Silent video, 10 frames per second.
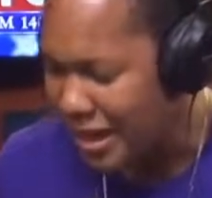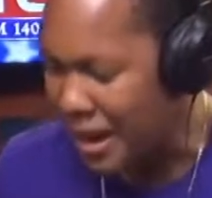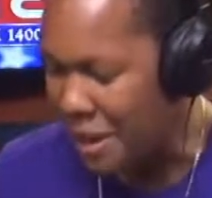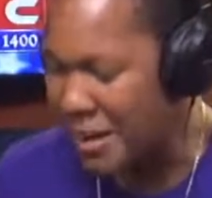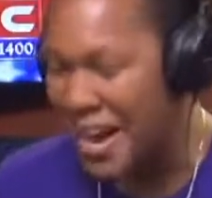
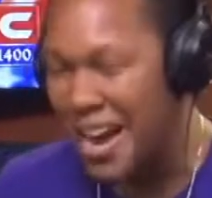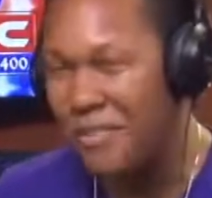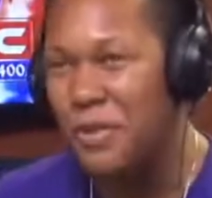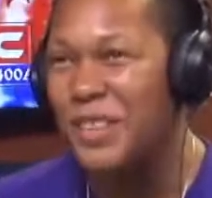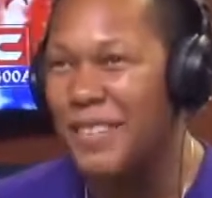I
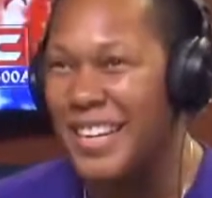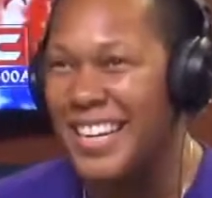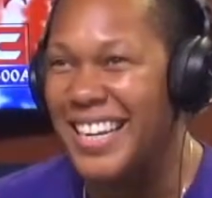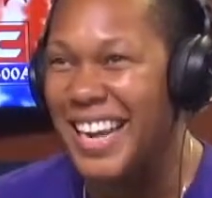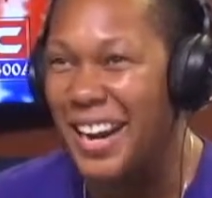have with
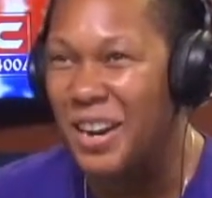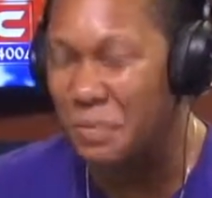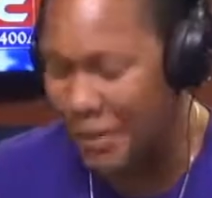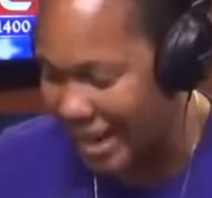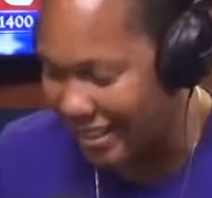me Cara
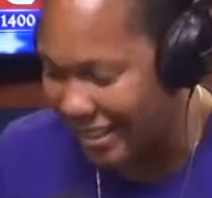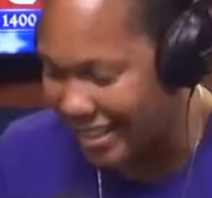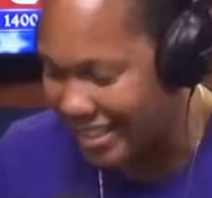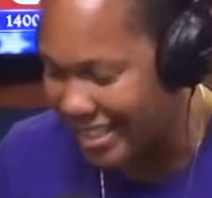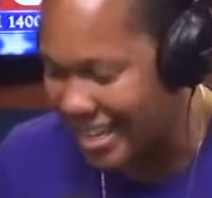Bradley.
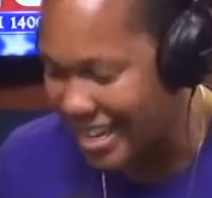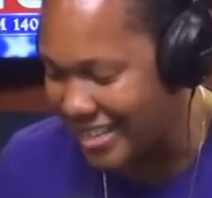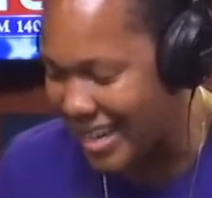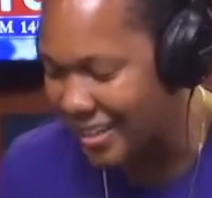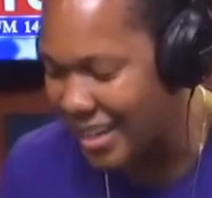She is
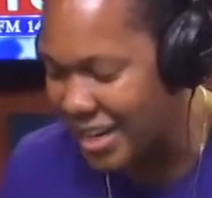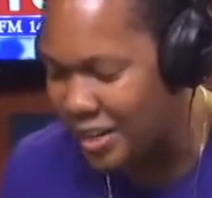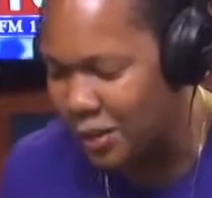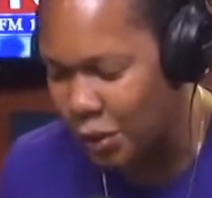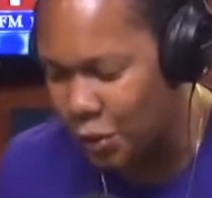a leading
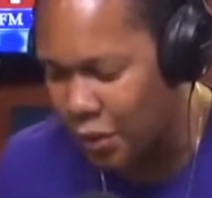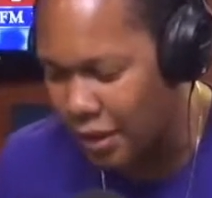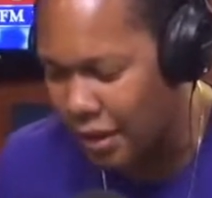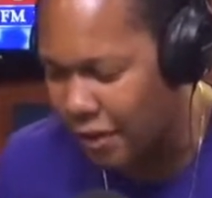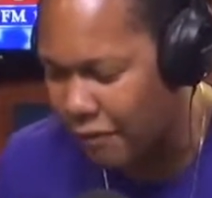
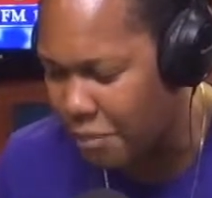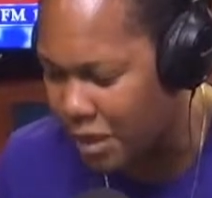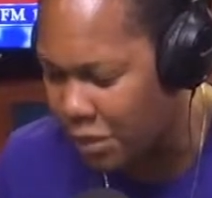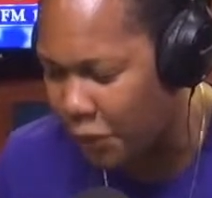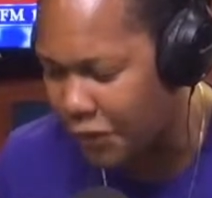authority of
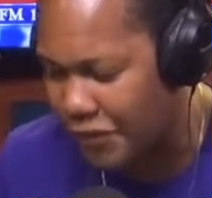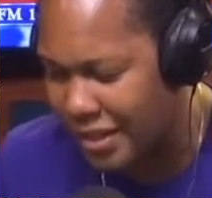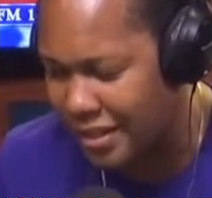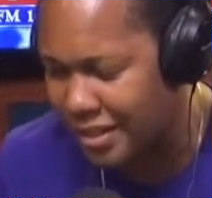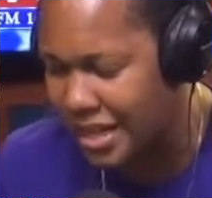mental
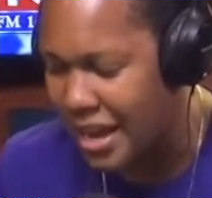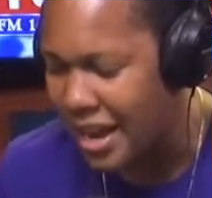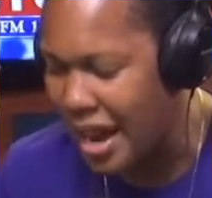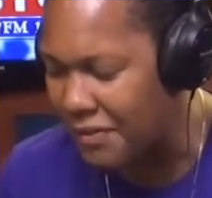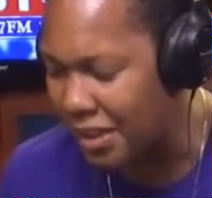fitness,
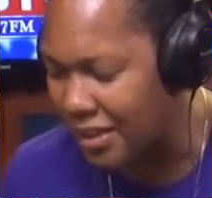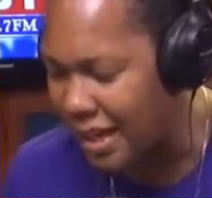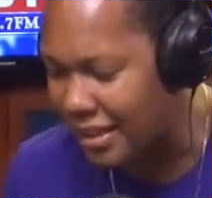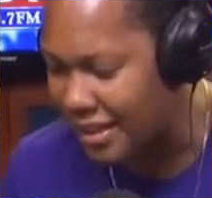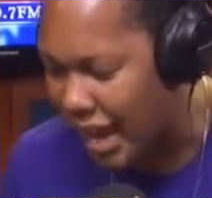having
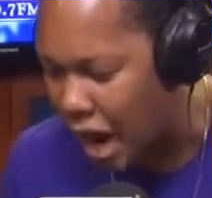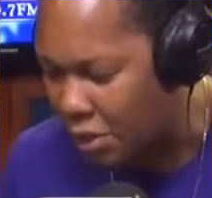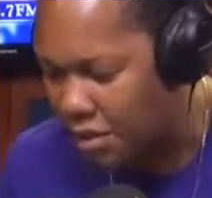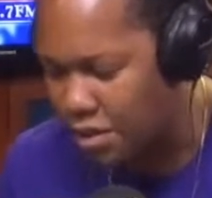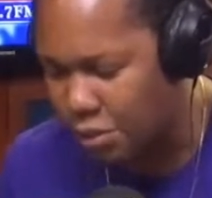led
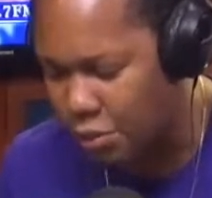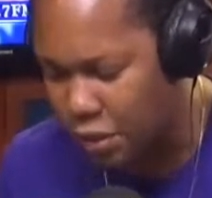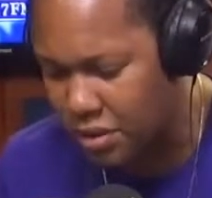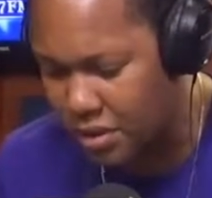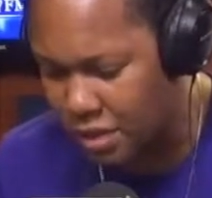thousands through her
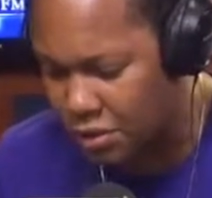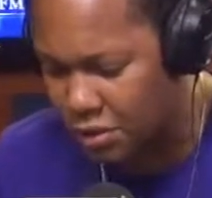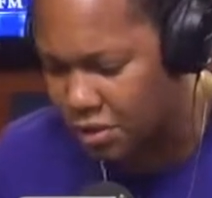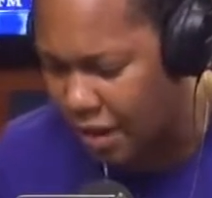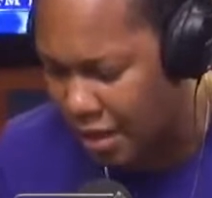signature
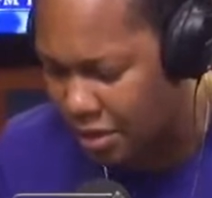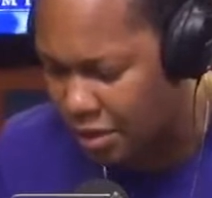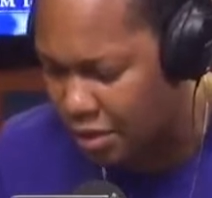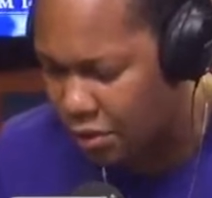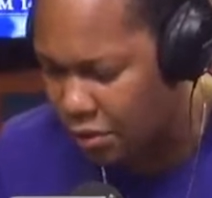
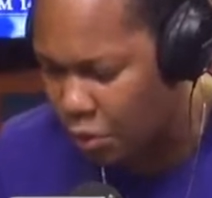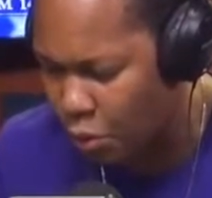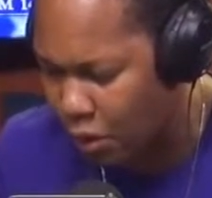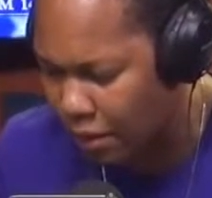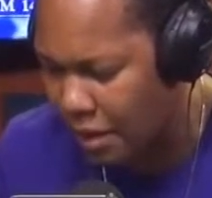strategies to
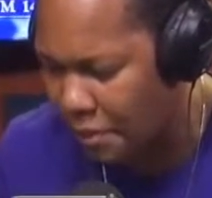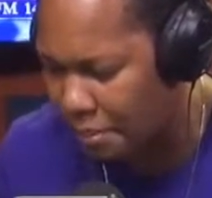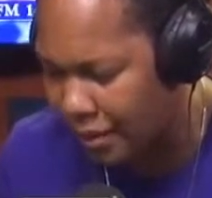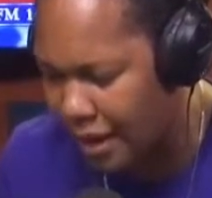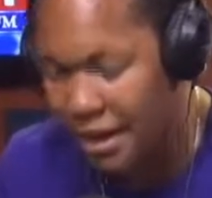work and
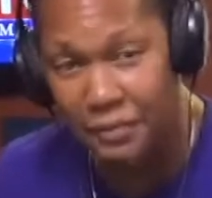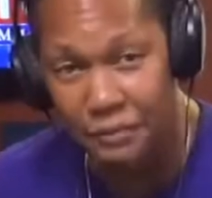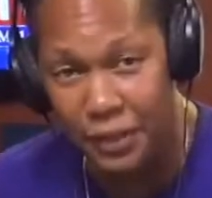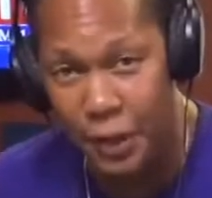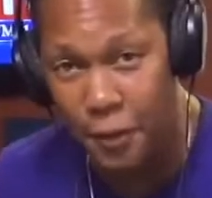play and
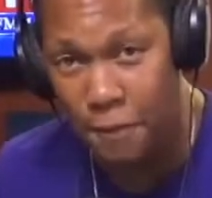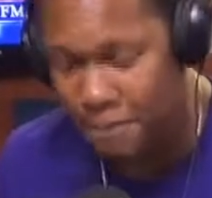flow.